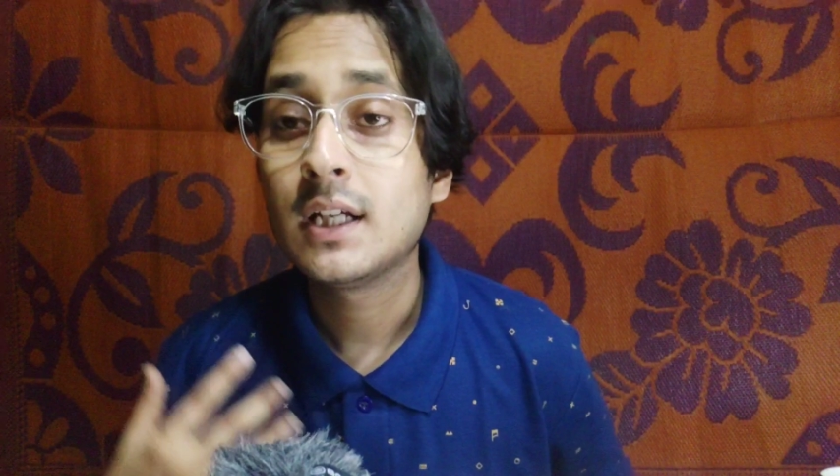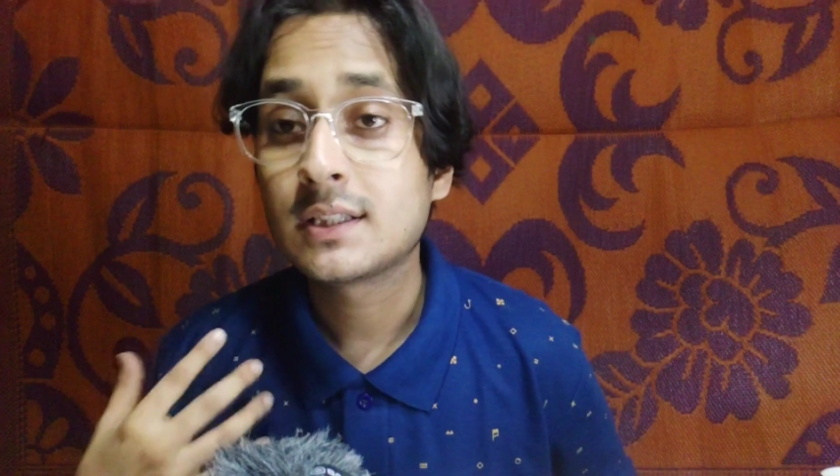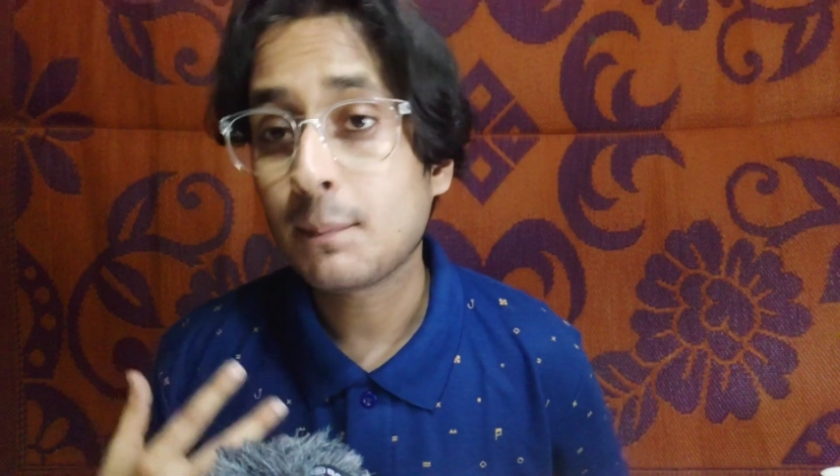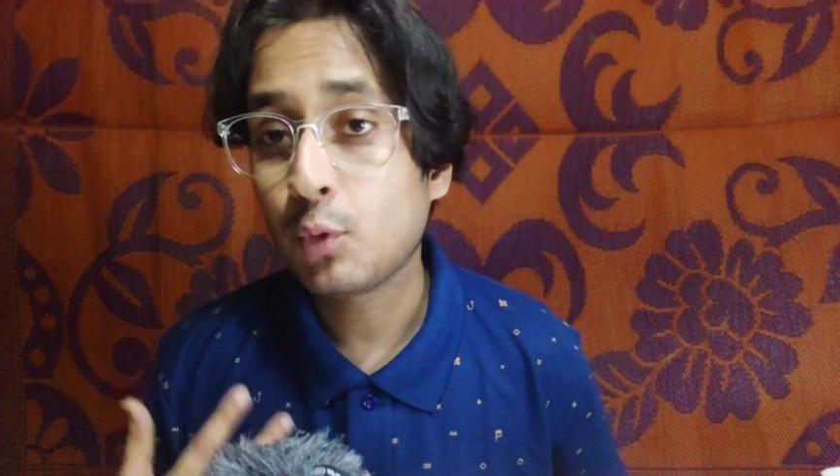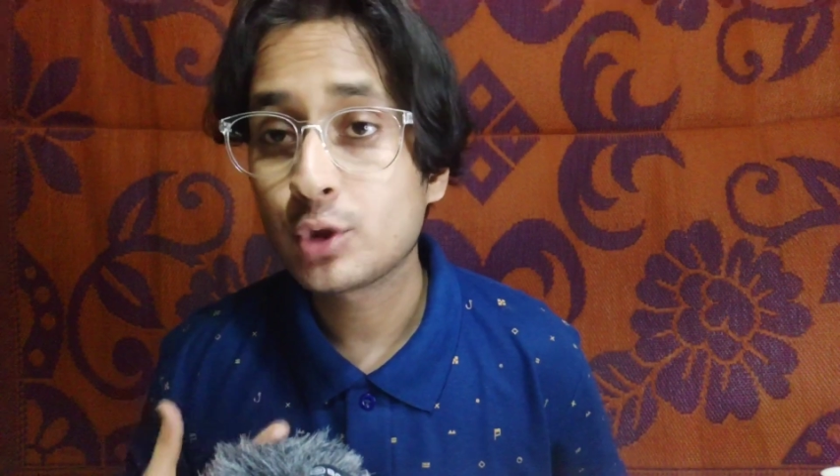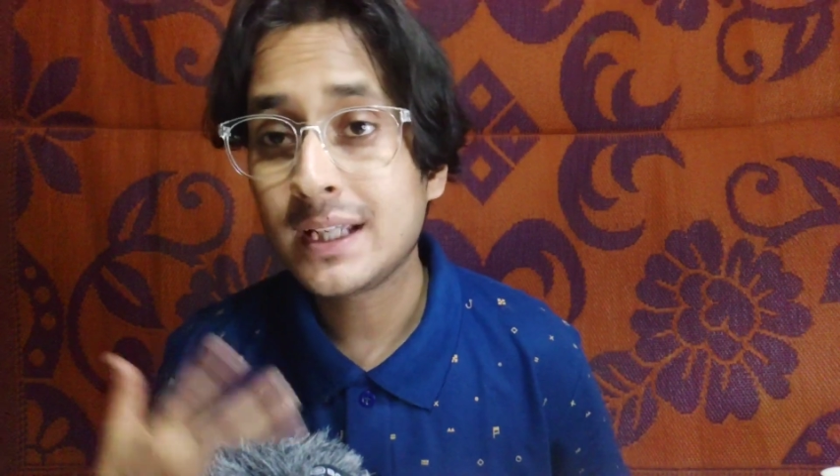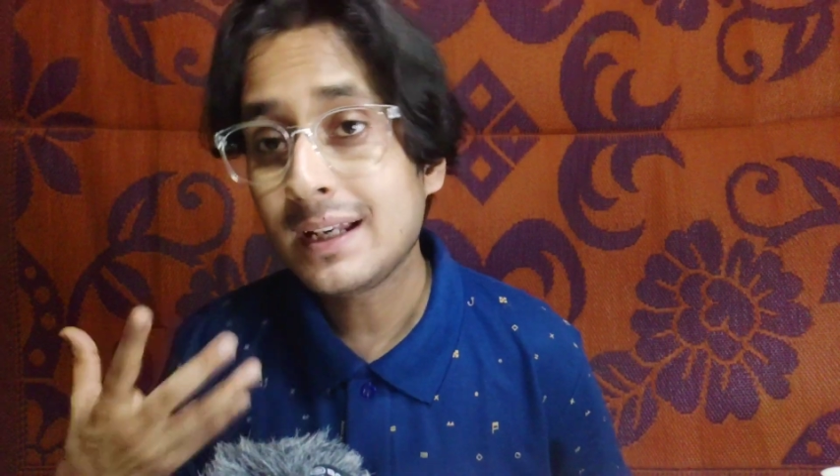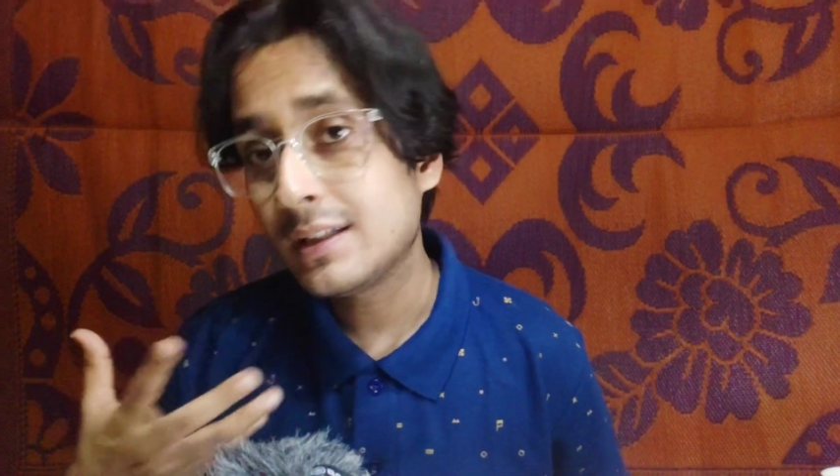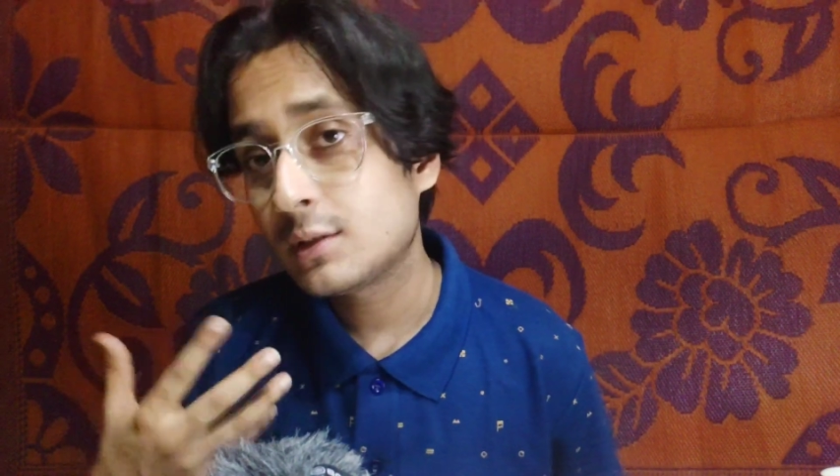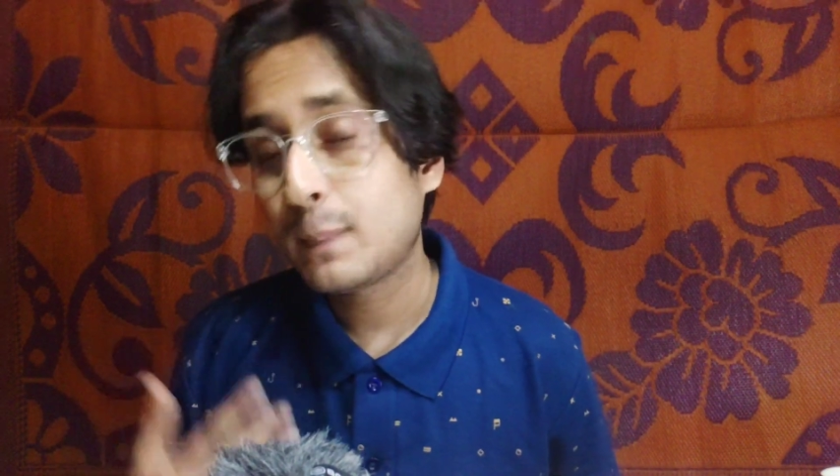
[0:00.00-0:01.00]

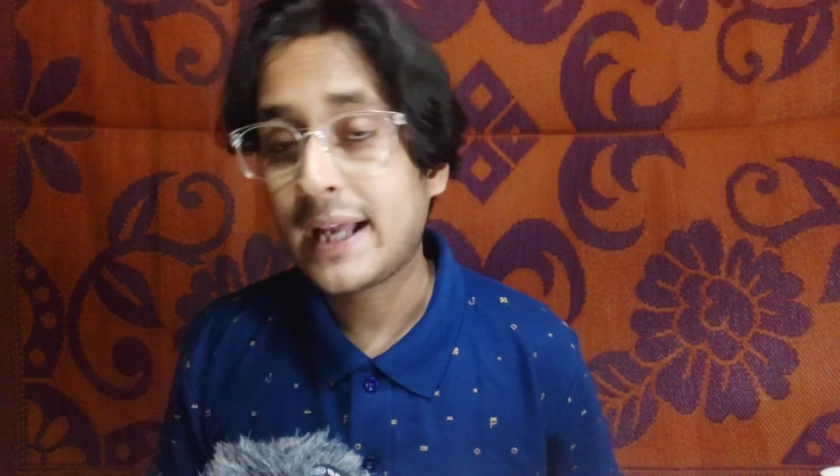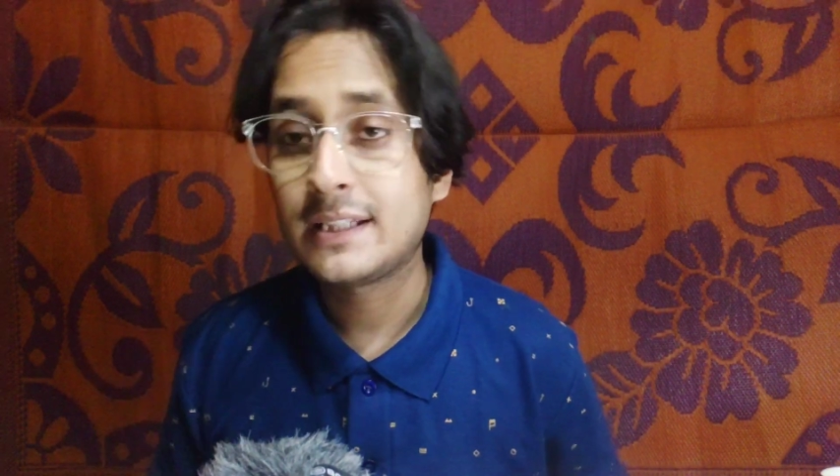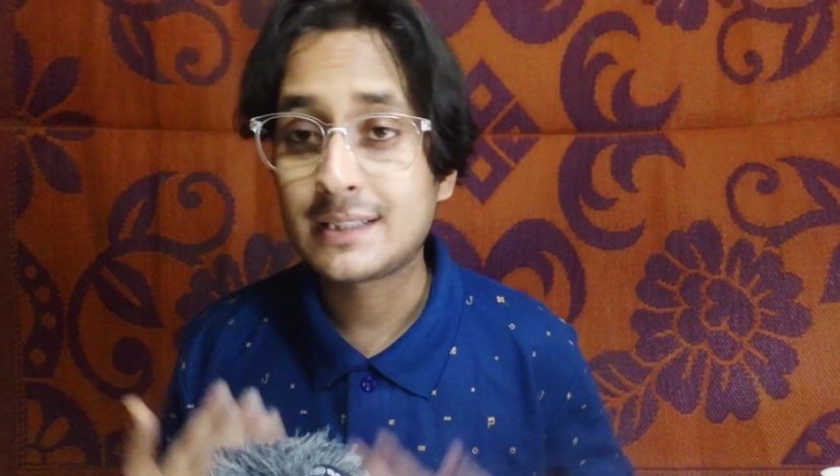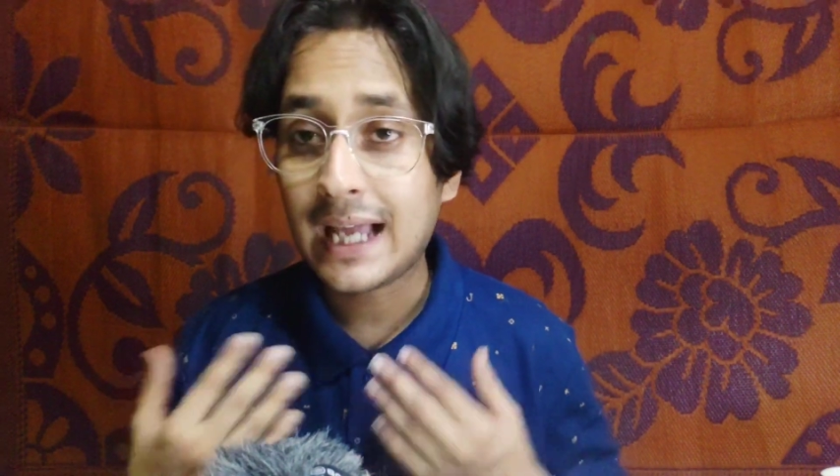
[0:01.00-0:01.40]
supposingly in spanish